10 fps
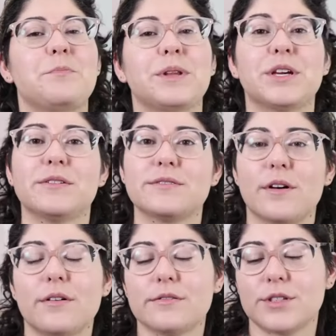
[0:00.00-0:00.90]
But there is
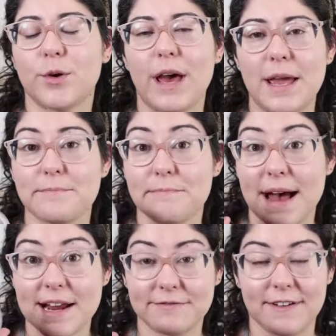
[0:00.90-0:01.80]
also a
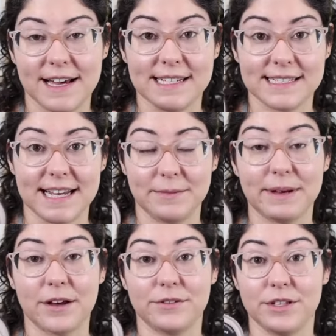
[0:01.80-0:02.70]
mattifying setting
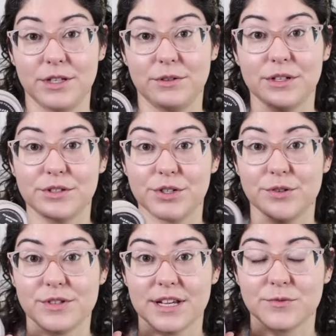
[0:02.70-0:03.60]
powder that you can
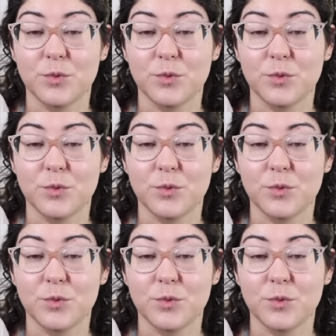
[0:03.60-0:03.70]
choose as